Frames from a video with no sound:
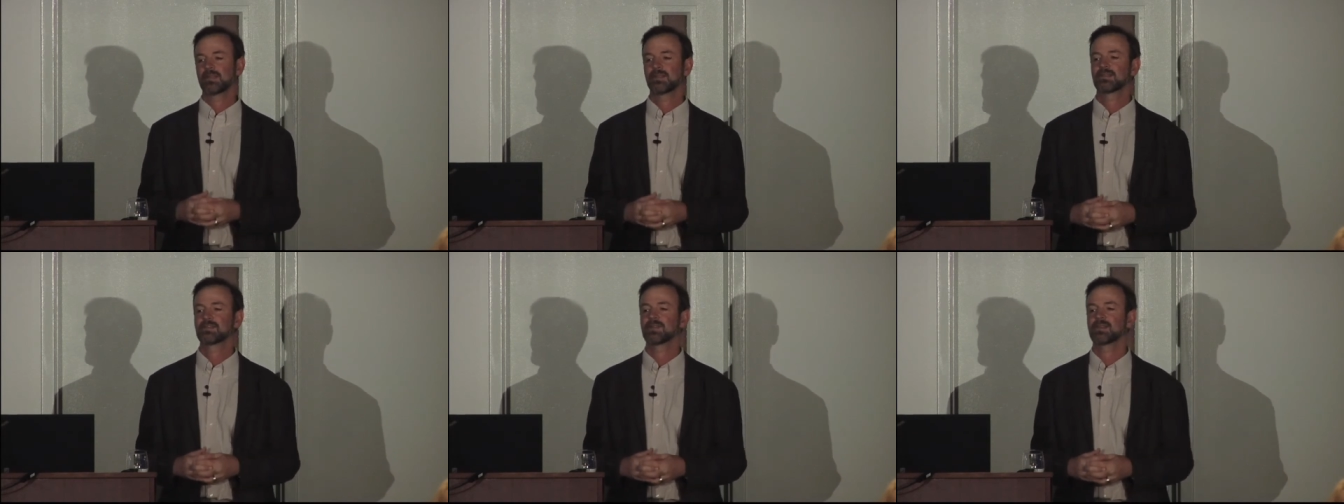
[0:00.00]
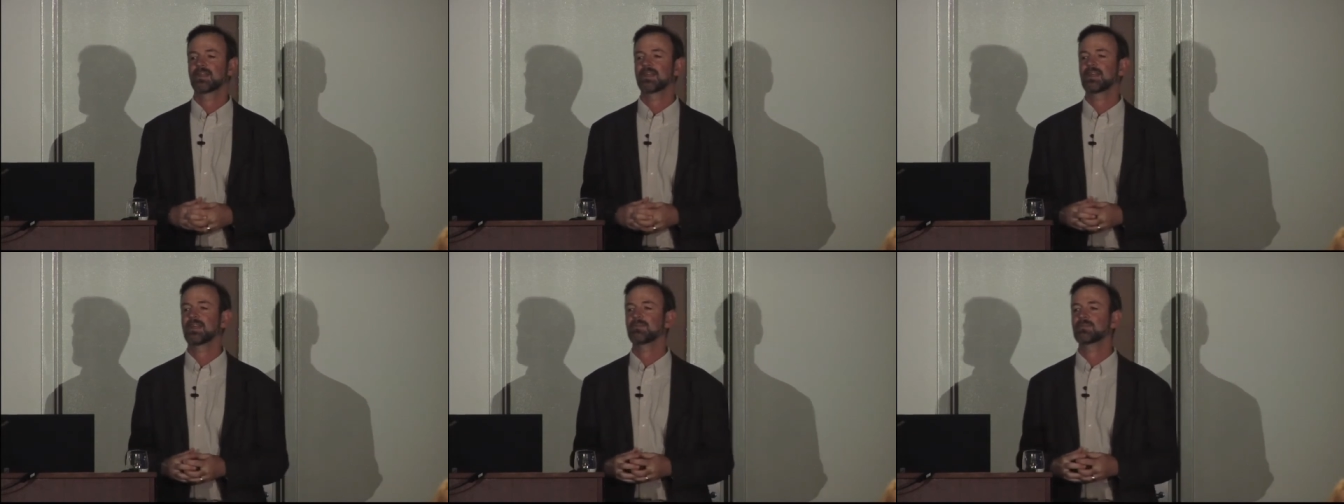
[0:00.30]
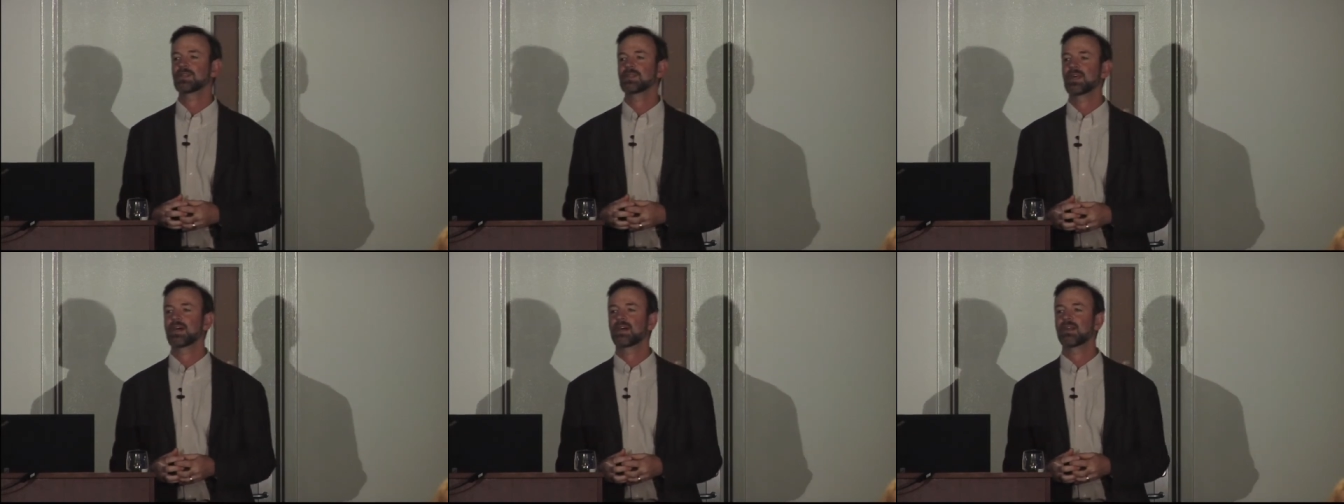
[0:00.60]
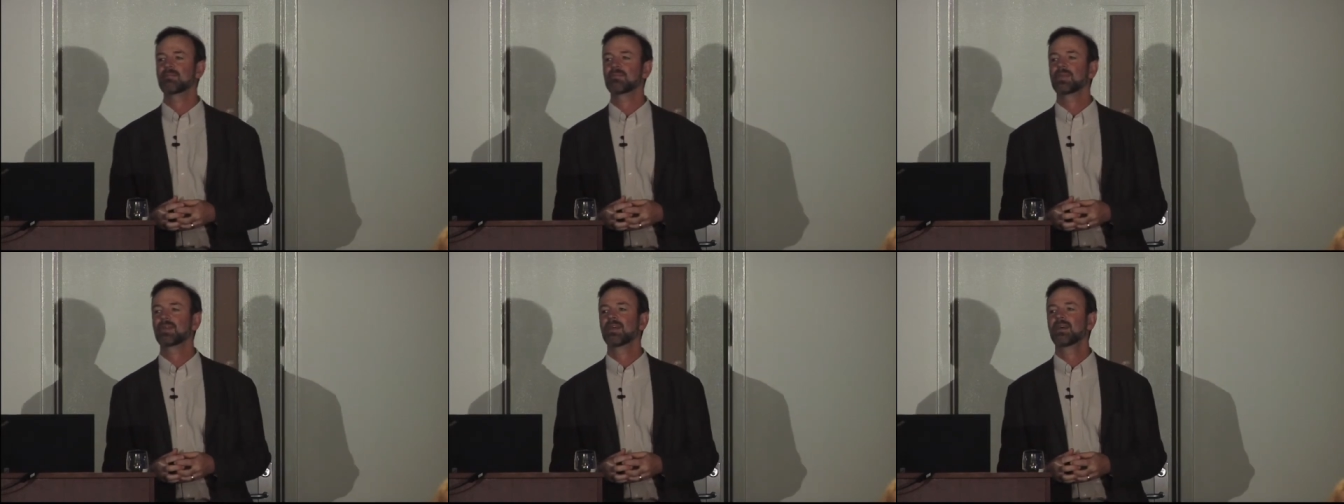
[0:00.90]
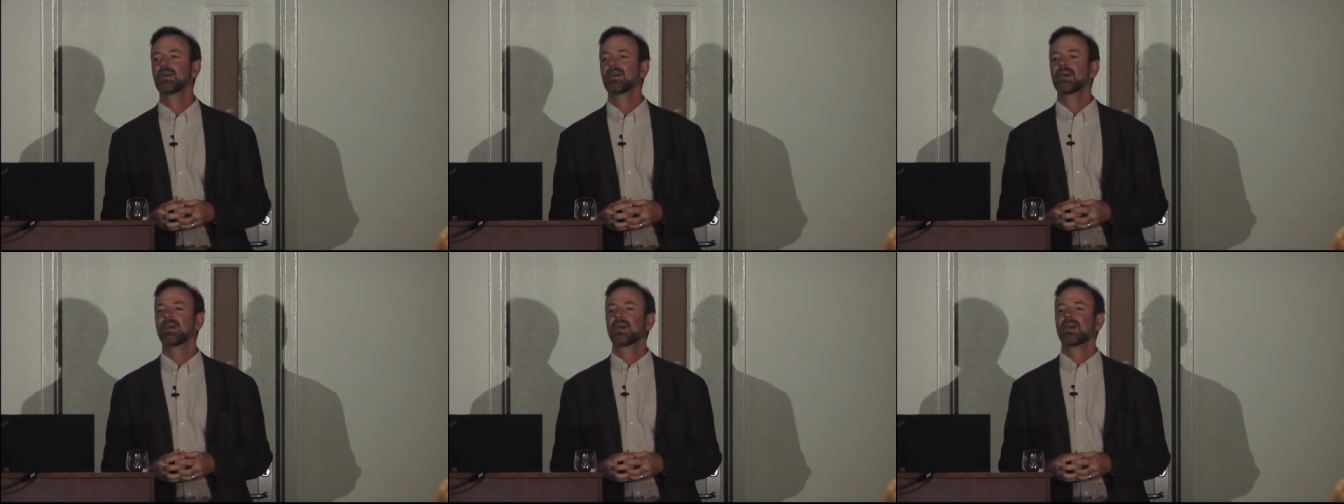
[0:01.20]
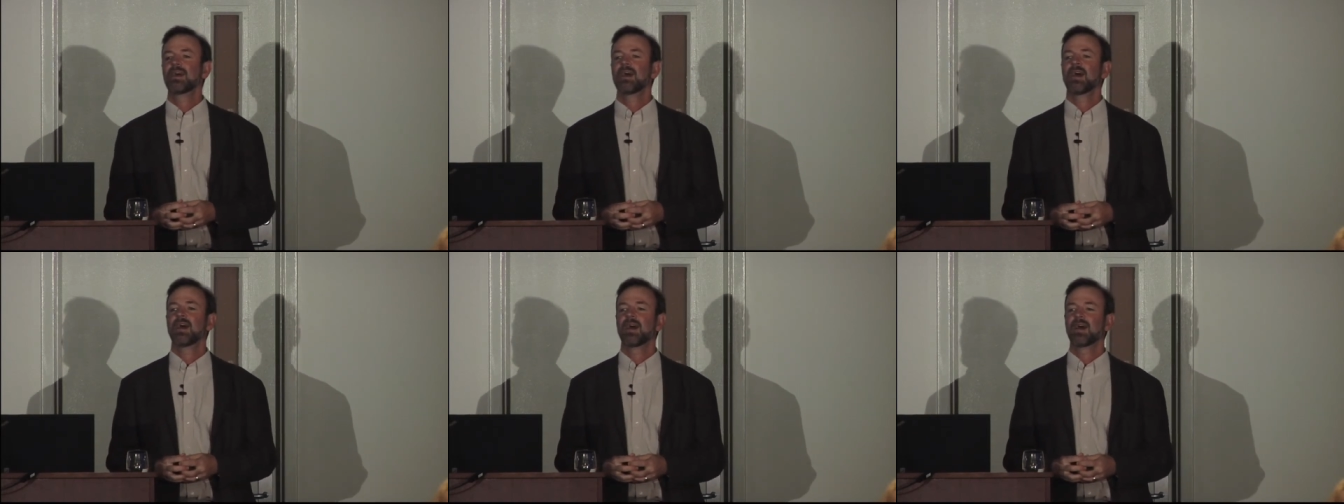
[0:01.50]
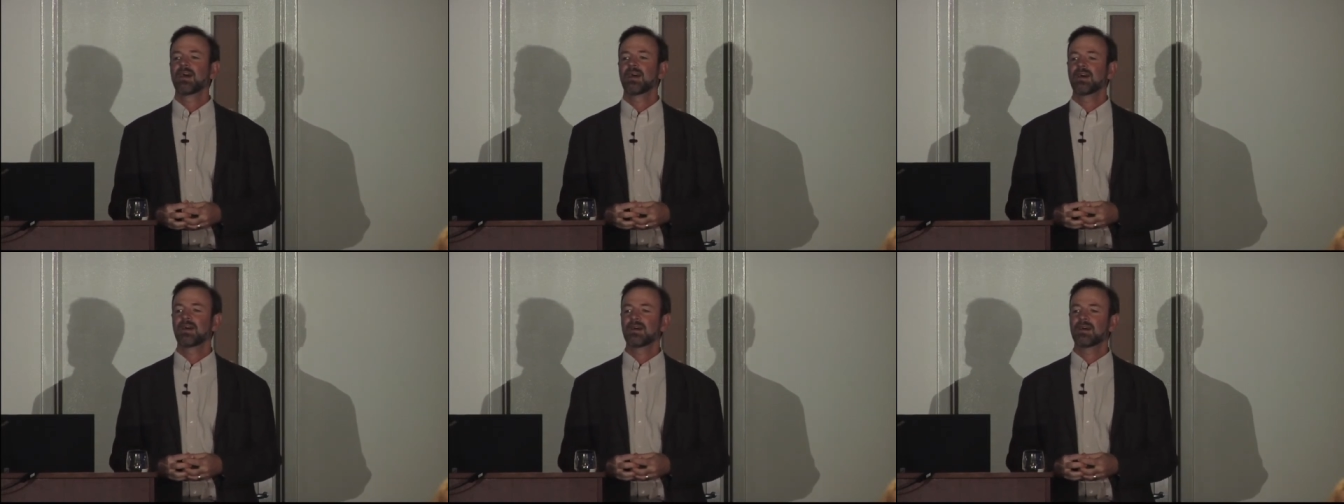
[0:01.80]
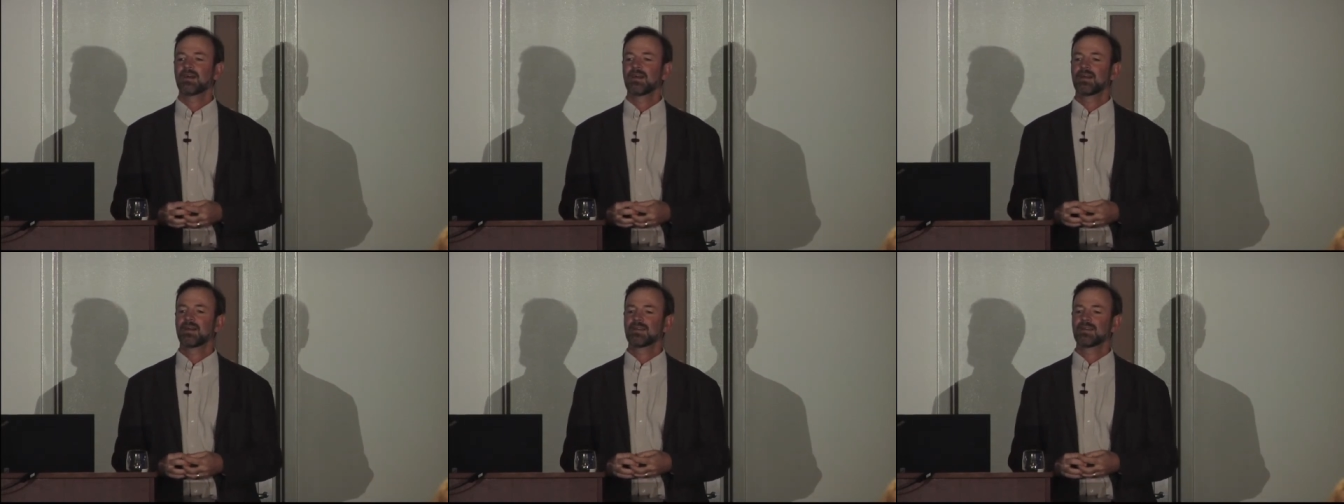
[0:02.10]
So they named it that. Uh,